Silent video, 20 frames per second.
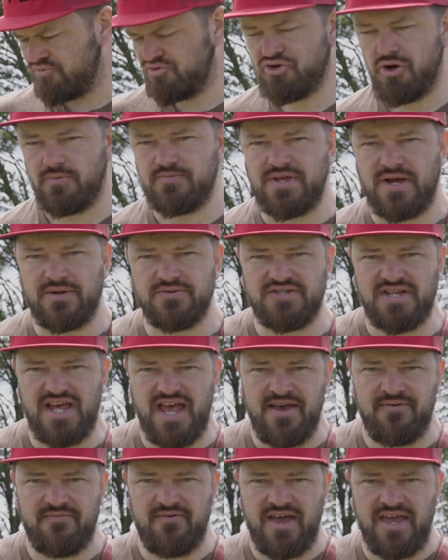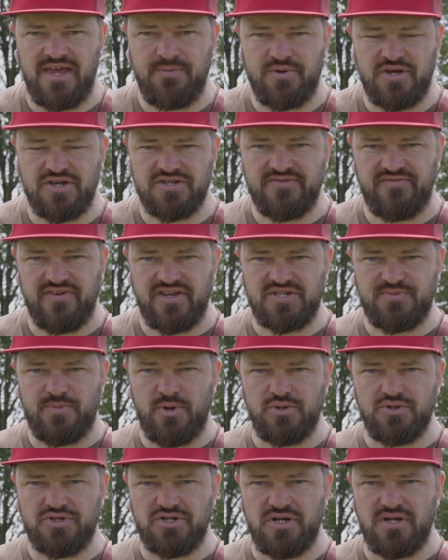dropped down to f8 because of
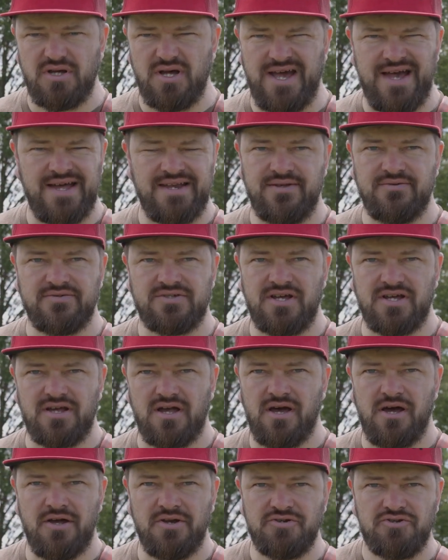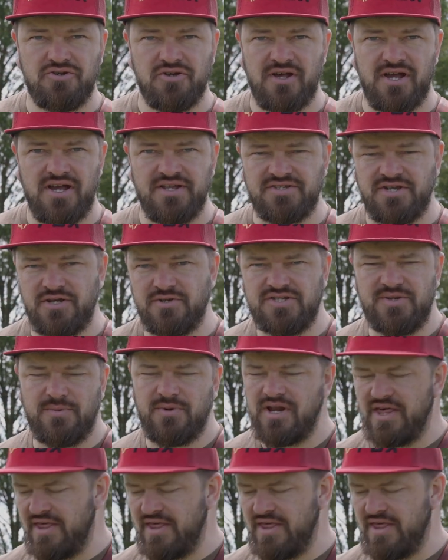exposure, and it was like 100 ISO, something